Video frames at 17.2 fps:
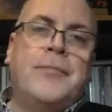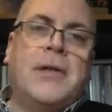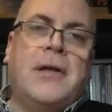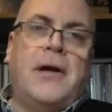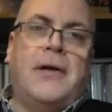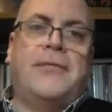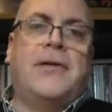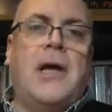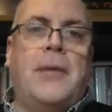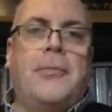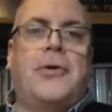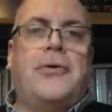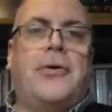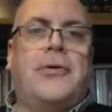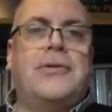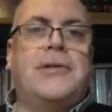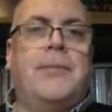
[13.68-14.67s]
I've come
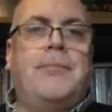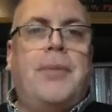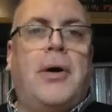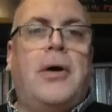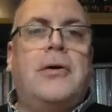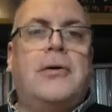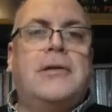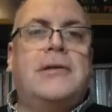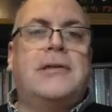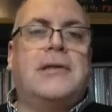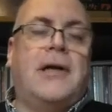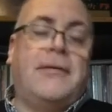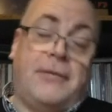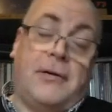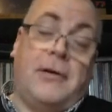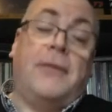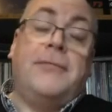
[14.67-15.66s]
across a box.
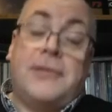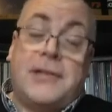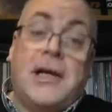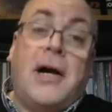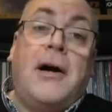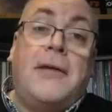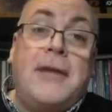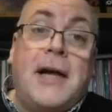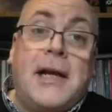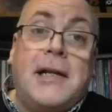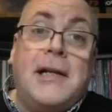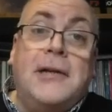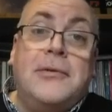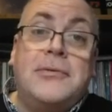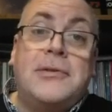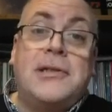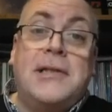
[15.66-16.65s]
I've had a
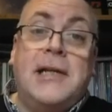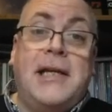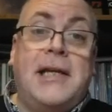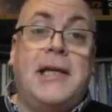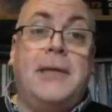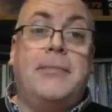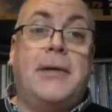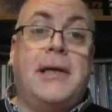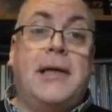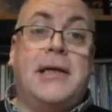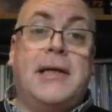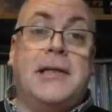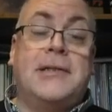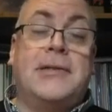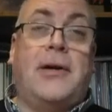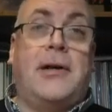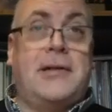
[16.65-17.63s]
little sneaky peek
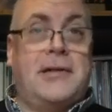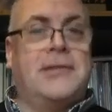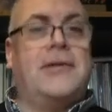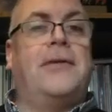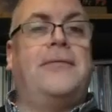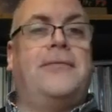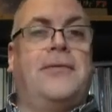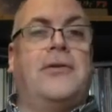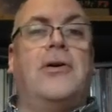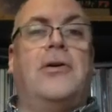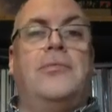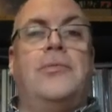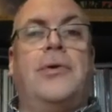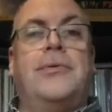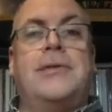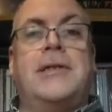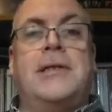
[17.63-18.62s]
inside because I'd forgotten
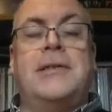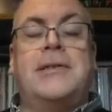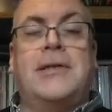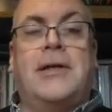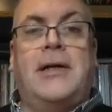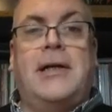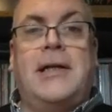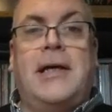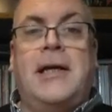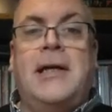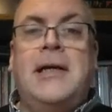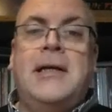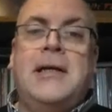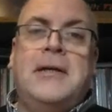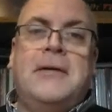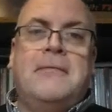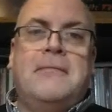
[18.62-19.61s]
what was inside it.
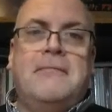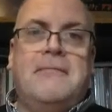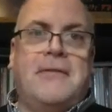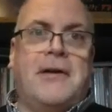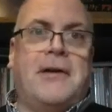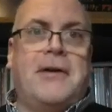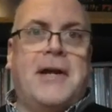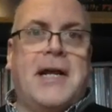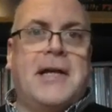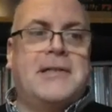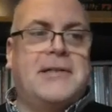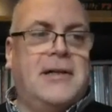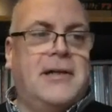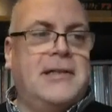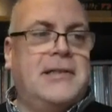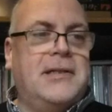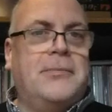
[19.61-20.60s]
Very
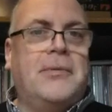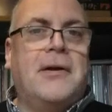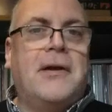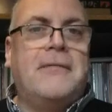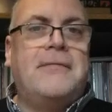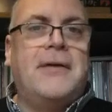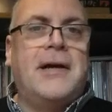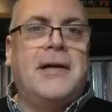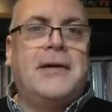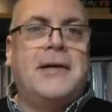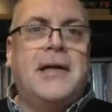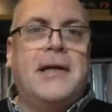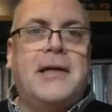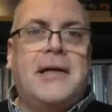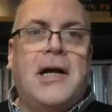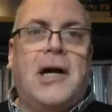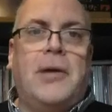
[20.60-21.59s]
excited when I found
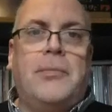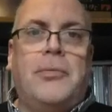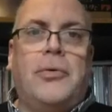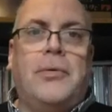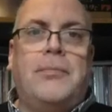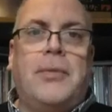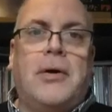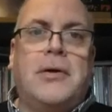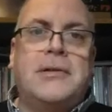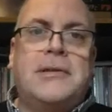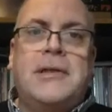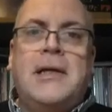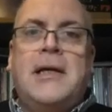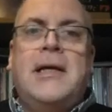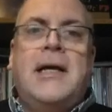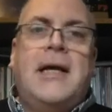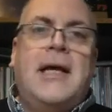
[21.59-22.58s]
it. Cardboard box.
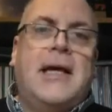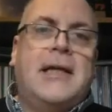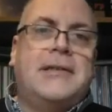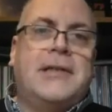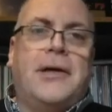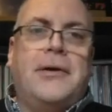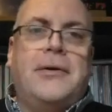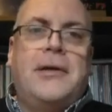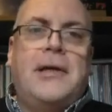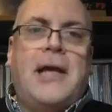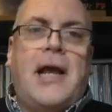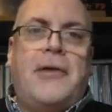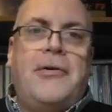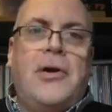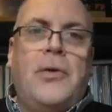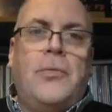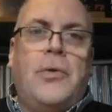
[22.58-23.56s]
So
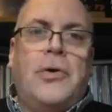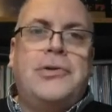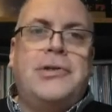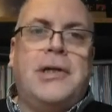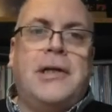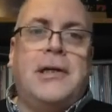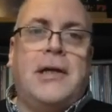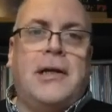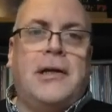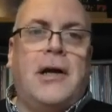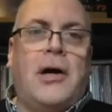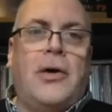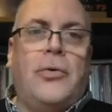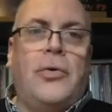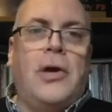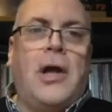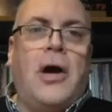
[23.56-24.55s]
carry on watching and I
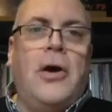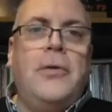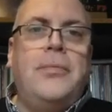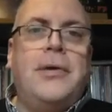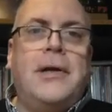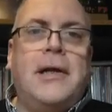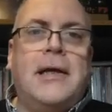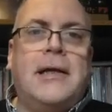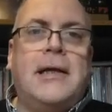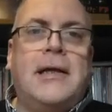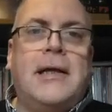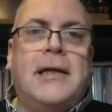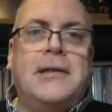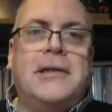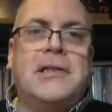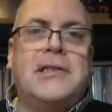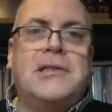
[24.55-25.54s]
will open it
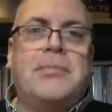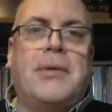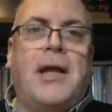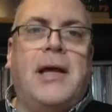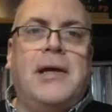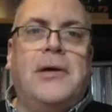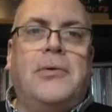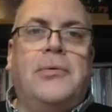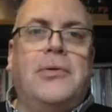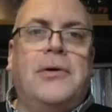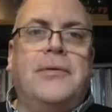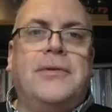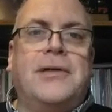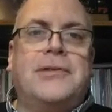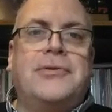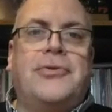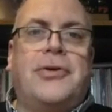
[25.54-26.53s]
and display all of
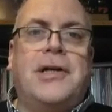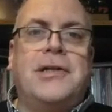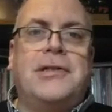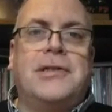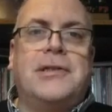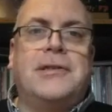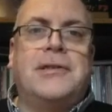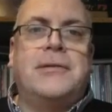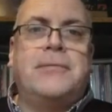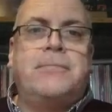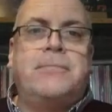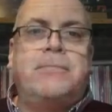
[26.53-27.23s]
its treasures.